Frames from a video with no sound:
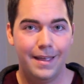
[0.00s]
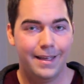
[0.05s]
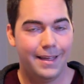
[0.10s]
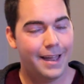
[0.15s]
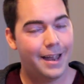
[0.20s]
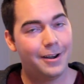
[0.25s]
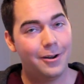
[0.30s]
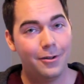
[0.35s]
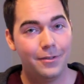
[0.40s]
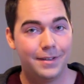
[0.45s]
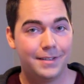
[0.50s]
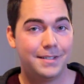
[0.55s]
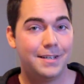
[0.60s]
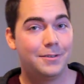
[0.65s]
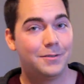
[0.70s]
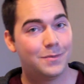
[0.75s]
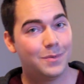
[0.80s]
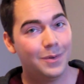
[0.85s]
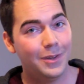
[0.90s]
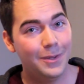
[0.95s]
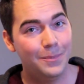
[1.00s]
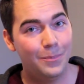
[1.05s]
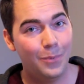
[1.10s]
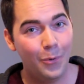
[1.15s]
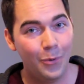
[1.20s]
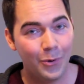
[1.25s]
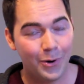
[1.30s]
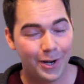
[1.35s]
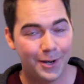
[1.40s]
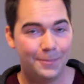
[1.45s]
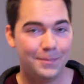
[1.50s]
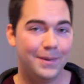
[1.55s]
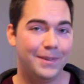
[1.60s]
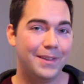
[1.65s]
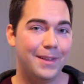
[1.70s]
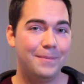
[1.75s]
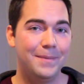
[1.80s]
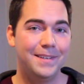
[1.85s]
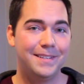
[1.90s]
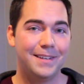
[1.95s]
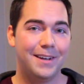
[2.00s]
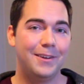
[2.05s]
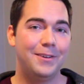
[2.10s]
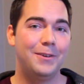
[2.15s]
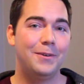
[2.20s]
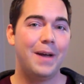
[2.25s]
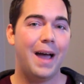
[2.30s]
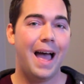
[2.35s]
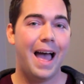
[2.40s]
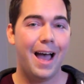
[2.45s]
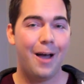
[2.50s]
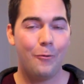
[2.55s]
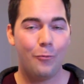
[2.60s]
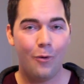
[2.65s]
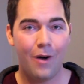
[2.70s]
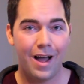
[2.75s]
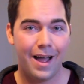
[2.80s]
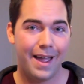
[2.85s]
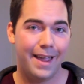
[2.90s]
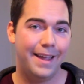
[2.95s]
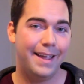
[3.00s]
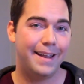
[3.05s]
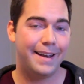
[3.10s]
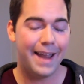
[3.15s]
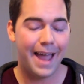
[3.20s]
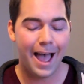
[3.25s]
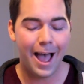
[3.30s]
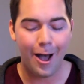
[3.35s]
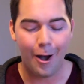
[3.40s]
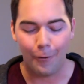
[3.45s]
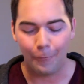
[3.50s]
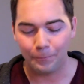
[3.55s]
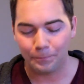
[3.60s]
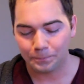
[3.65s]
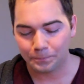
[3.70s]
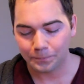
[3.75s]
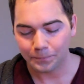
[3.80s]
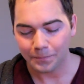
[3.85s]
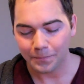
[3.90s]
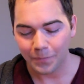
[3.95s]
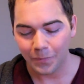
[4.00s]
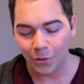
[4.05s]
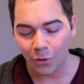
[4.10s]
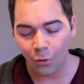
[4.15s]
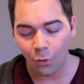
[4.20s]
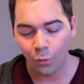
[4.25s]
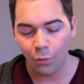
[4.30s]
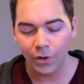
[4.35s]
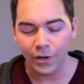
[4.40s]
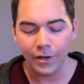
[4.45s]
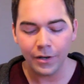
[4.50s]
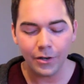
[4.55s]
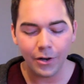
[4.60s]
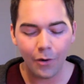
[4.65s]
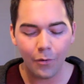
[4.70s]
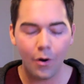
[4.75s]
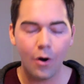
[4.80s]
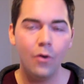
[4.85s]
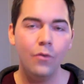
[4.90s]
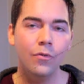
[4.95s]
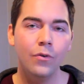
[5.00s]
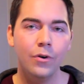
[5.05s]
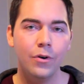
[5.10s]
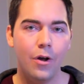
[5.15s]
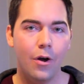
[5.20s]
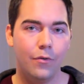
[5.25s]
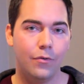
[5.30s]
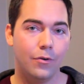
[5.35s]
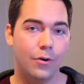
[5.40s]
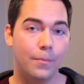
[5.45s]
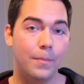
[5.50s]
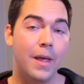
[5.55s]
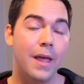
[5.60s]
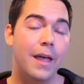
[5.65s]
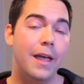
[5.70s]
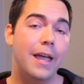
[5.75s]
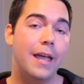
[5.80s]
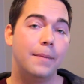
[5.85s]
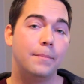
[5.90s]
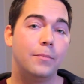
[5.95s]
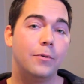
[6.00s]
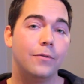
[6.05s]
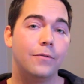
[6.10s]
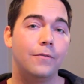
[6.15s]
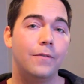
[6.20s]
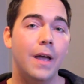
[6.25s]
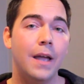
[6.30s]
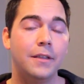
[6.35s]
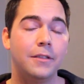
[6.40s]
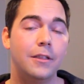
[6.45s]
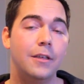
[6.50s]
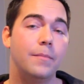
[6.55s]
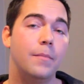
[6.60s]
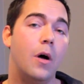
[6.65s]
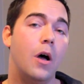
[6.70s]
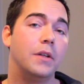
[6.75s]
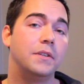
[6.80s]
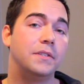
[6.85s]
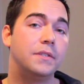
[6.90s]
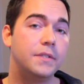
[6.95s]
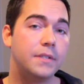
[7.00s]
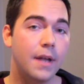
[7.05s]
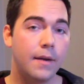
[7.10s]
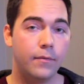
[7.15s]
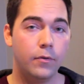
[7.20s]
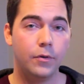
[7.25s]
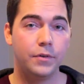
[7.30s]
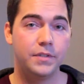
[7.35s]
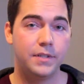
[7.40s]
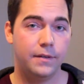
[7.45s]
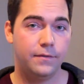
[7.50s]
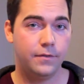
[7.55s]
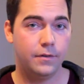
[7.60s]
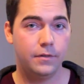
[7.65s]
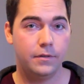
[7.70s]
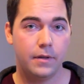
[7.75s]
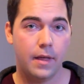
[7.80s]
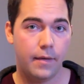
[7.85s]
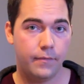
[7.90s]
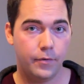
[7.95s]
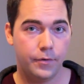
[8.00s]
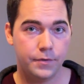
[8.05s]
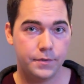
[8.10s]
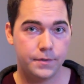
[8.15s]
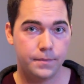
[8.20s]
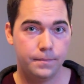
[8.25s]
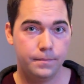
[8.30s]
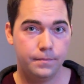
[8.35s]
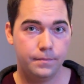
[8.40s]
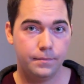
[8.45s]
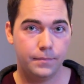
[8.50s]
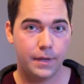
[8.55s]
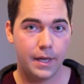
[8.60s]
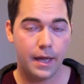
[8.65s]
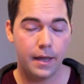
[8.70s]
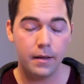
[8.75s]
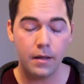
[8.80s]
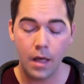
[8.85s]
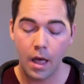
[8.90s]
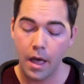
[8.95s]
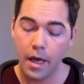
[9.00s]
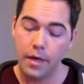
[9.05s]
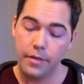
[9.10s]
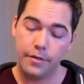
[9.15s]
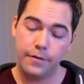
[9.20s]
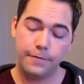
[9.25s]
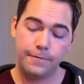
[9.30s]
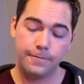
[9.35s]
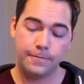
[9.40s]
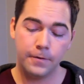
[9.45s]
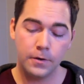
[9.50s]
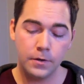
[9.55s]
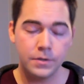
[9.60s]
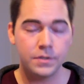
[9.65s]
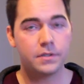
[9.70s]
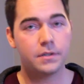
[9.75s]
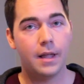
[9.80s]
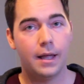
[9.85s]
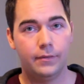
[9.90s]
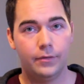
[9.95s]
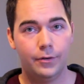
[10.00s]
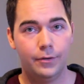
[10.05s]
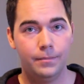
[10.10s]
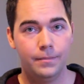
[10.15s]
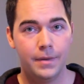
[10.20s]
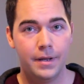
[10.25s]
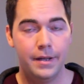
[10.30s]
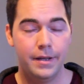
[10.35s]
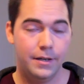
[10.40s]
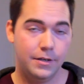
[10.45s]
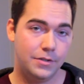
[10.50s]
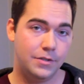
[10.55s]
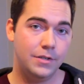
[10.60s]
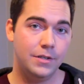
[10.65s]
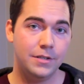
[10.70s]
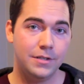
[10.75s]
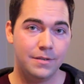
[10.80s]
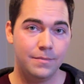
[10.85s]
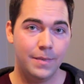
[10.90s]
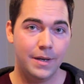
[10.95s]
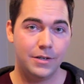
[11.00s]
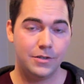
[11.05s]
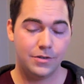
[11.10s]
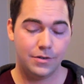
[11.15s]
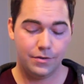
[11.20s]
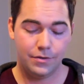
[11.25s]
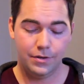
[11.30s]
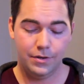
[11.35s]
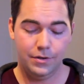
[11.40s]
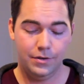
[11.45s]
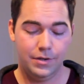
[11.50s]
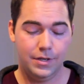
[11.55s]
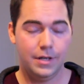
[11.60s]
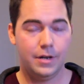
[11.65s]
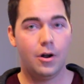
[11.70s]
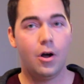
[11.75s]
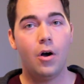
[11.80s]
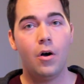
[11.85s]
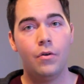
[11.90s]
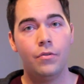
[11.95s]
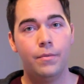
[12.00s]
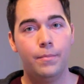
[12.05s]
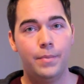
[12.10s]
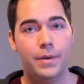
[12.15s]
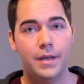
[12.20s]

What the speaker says: I know that sounds really boring, but let me tell you why and how. We're going to go over and over them and perfect them on several different levels, okay? The first level is just to make sure that you get all the